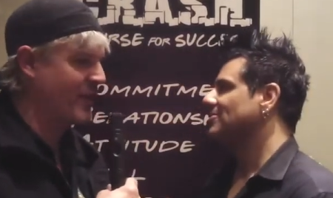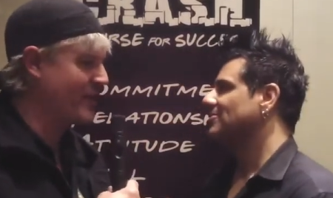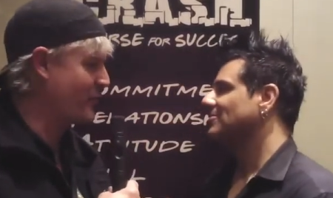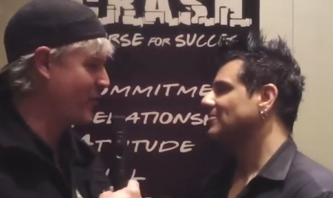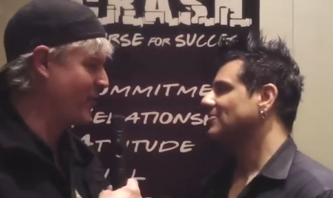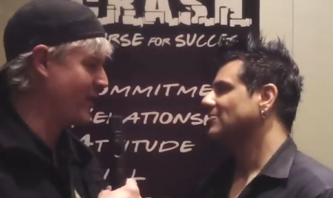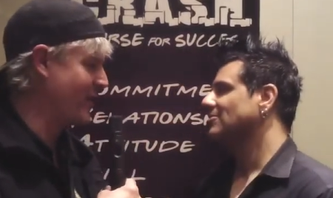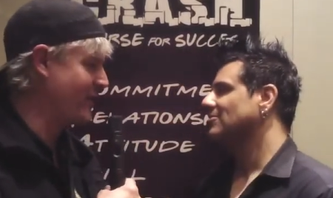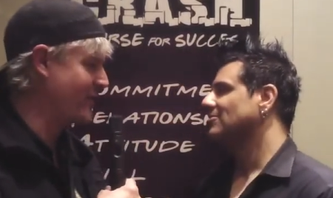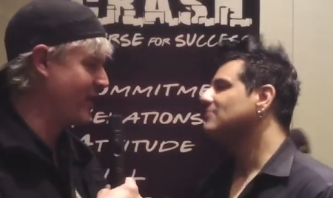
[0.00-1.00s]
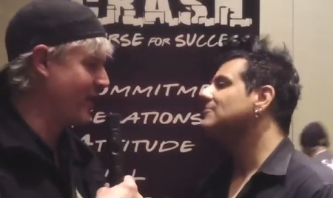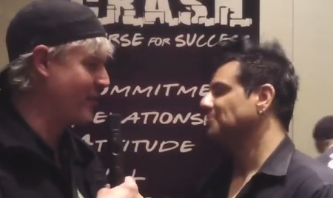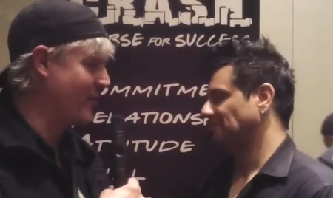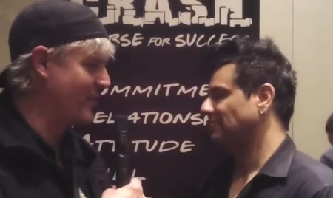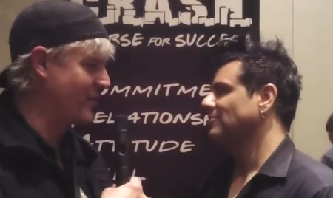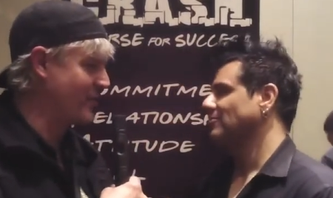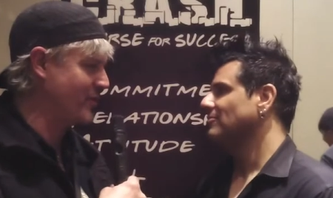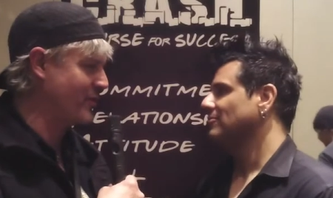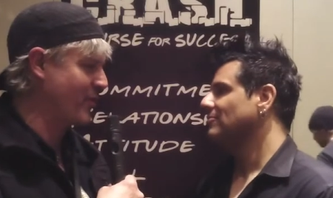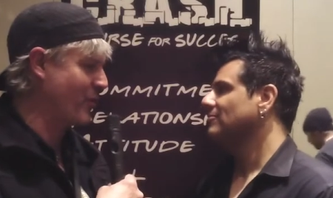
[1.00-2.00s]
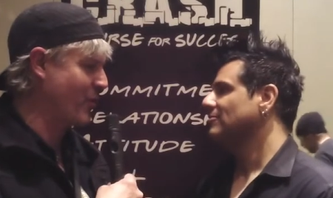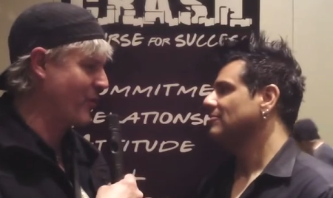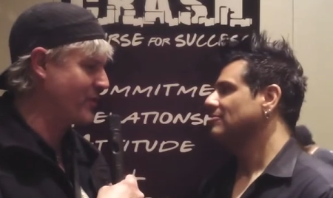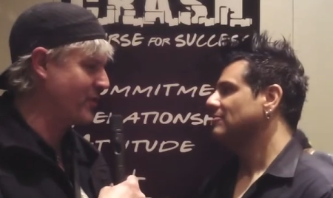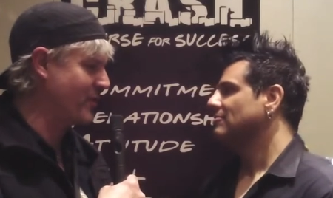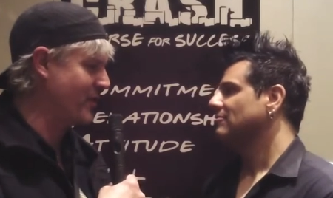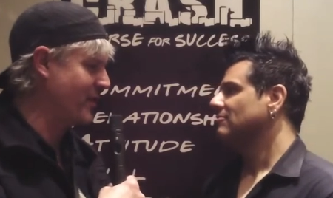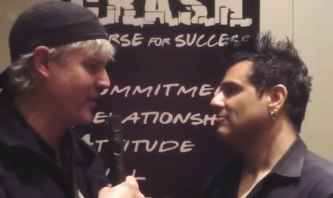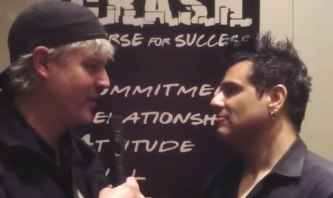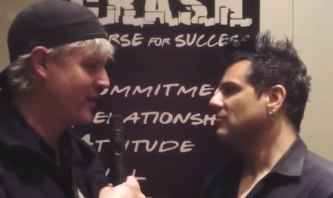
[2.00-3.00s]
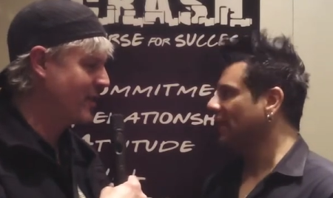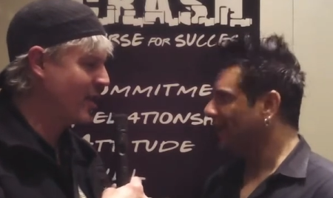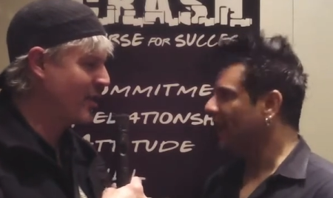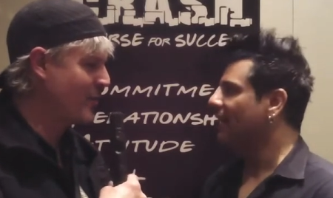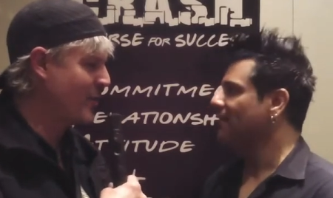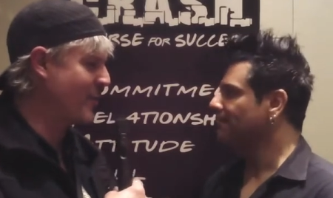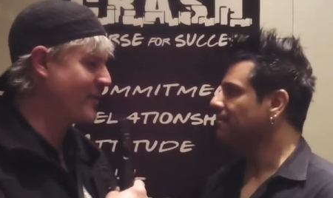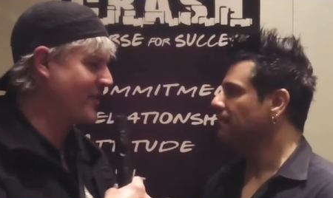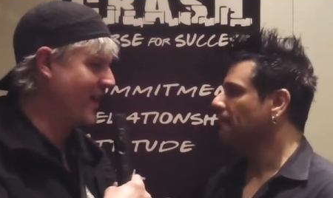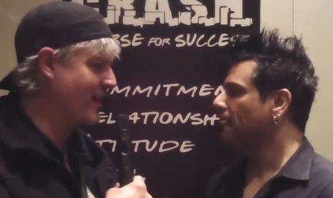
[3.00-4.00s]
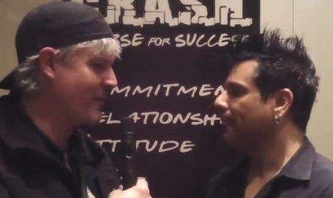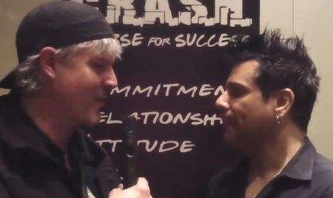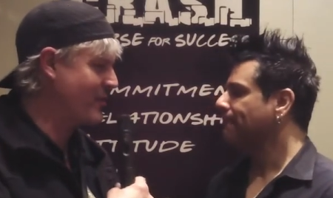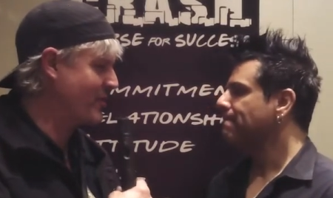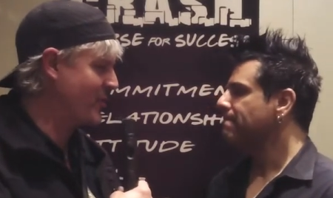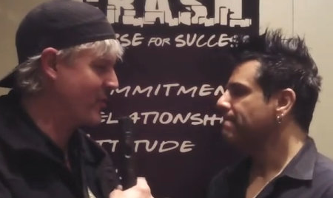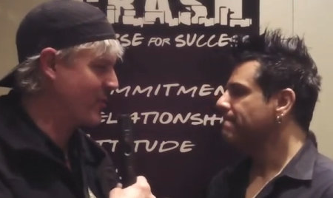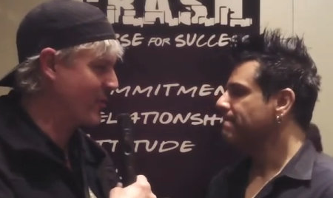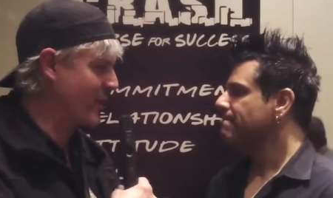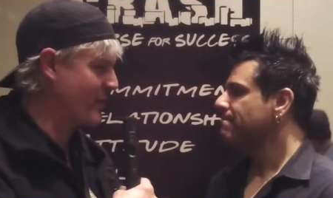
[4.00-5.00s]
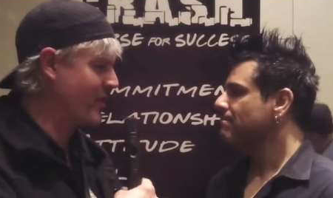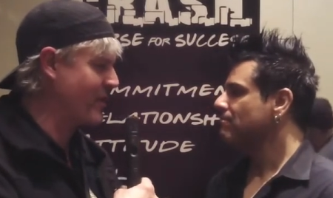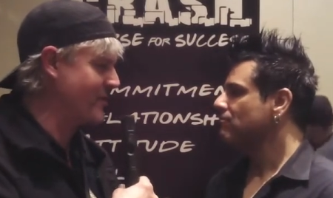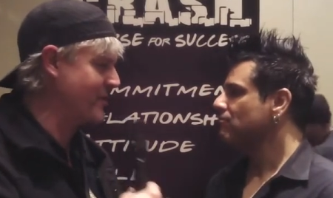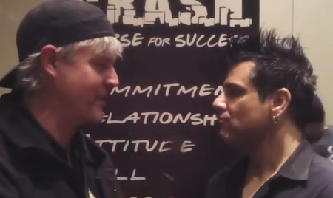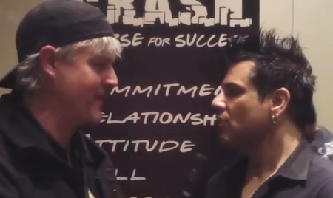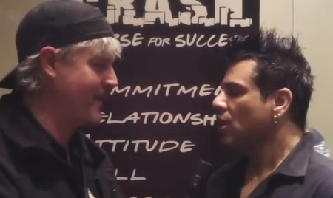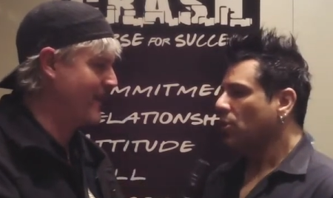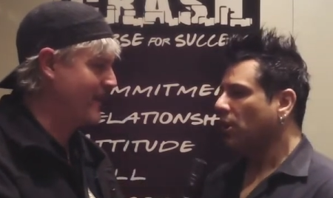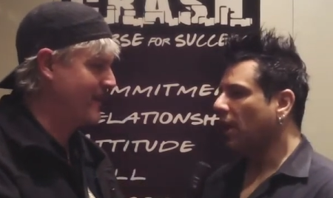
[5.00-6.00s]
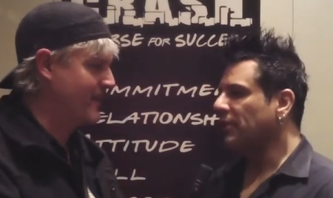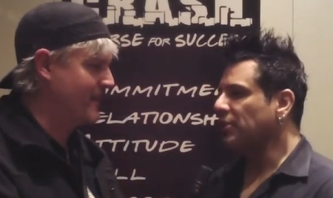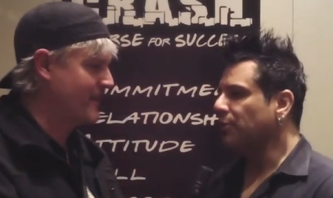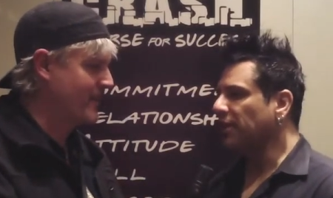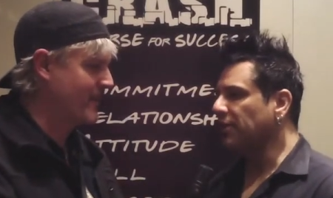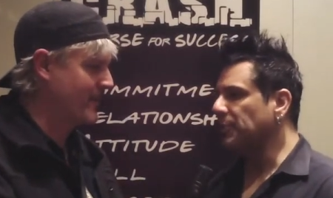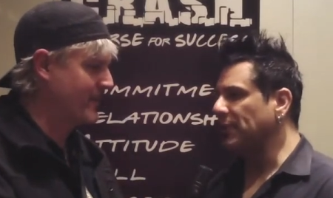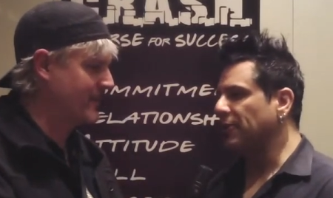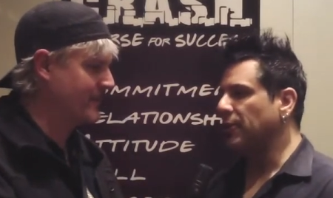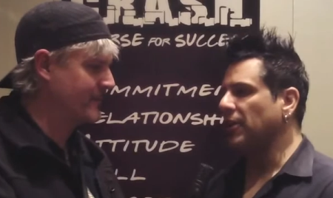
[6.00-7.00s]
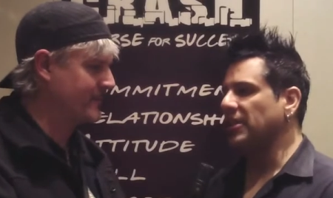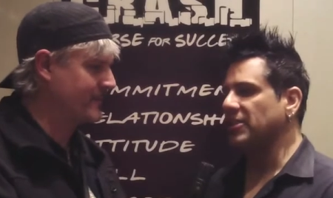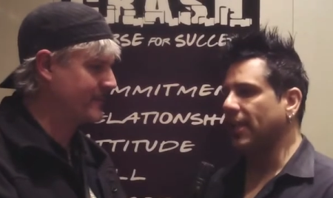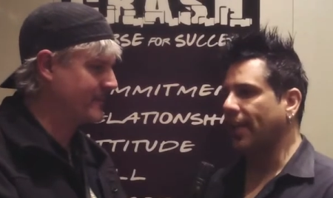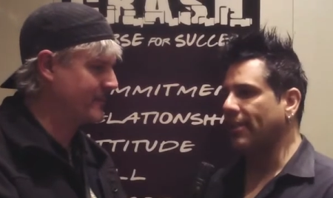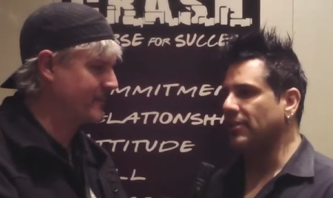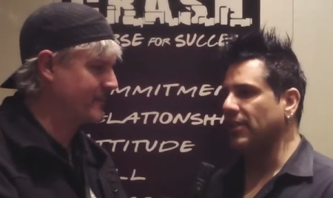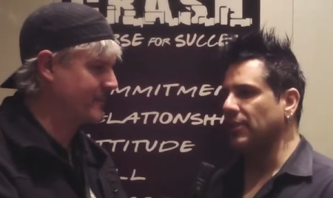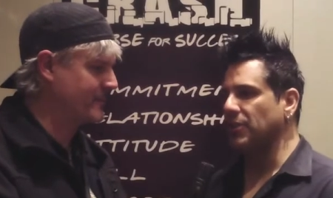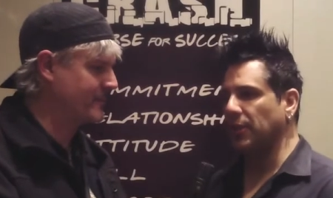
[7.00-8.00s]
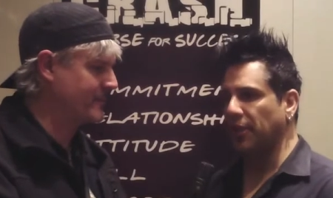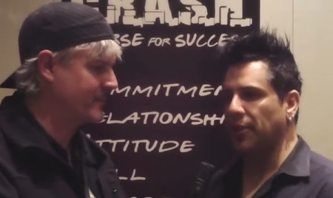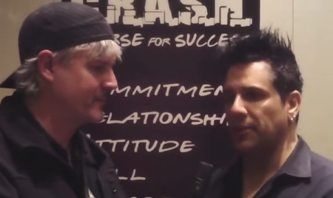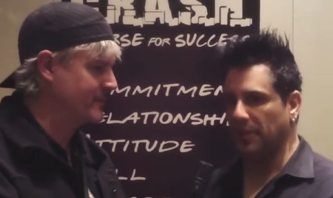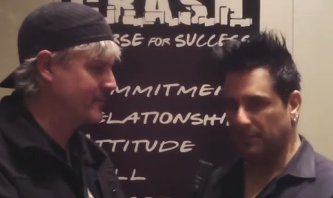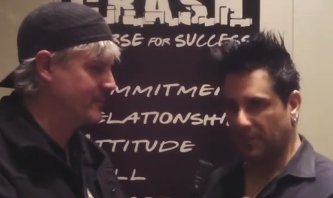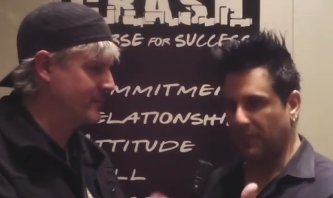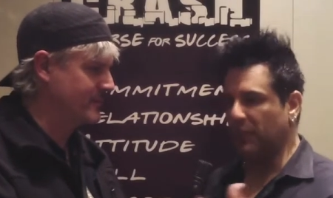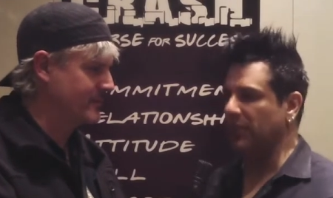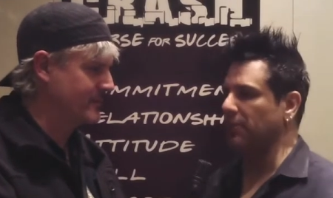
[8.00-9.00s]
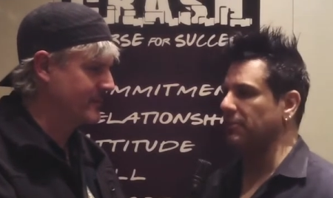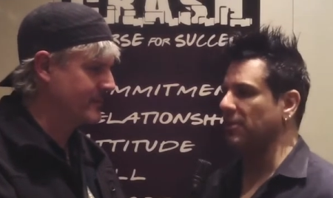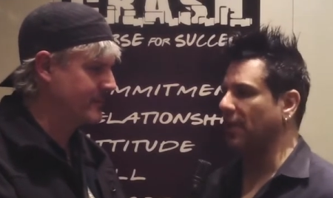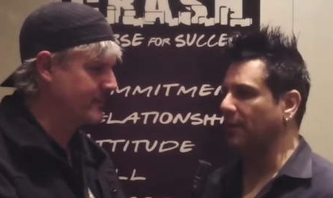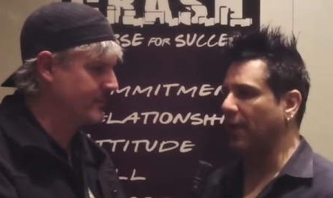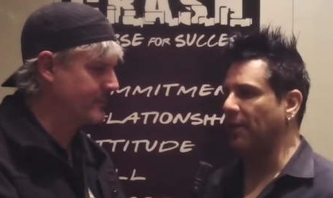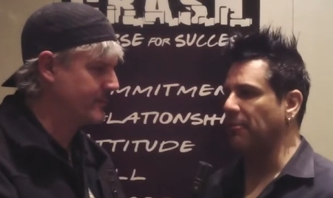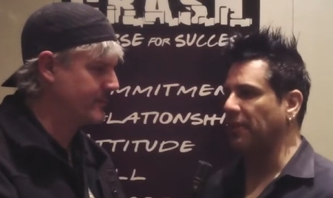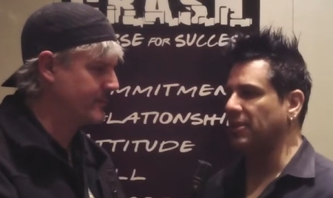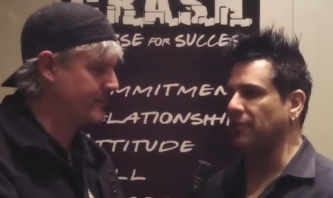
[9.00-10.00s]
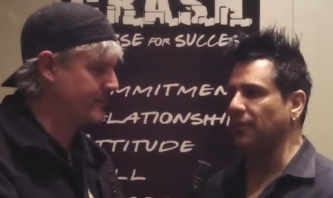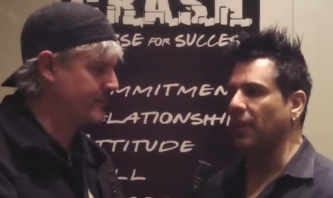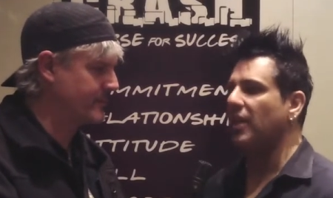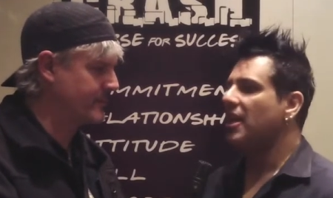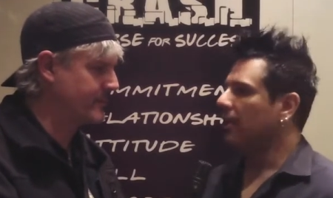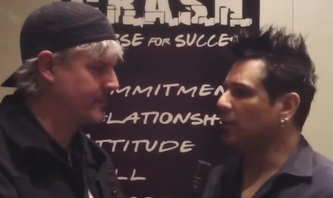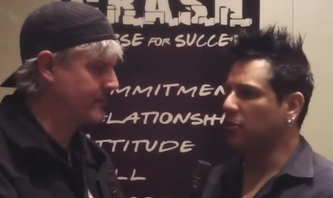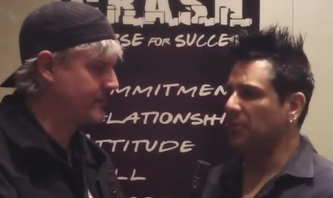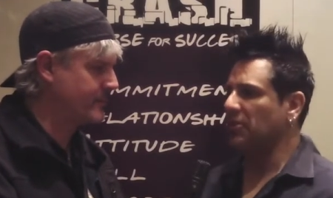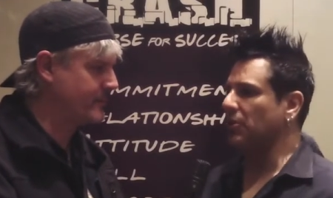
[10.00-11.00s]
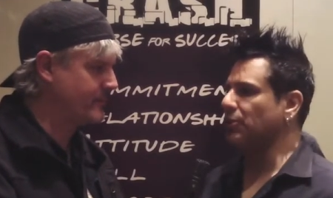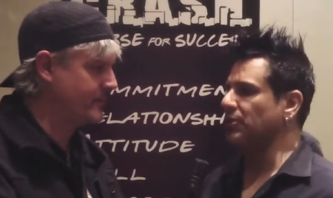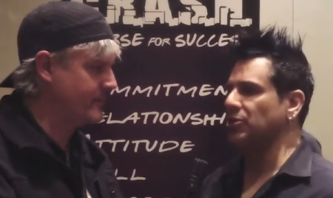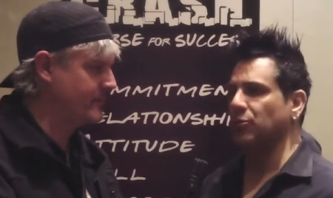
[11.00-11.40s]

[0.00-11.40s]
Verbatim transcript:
Speaker 1: of uh, drumming related tonight, but you also do it for corporate. So, uh, talk a little bit about tonight and maybe some of your corporate application.
Speaker 2: Well, I just try to speak to the audience at hand. To, so here in the Civic Center tonight, I had a mix of uh, local musicians,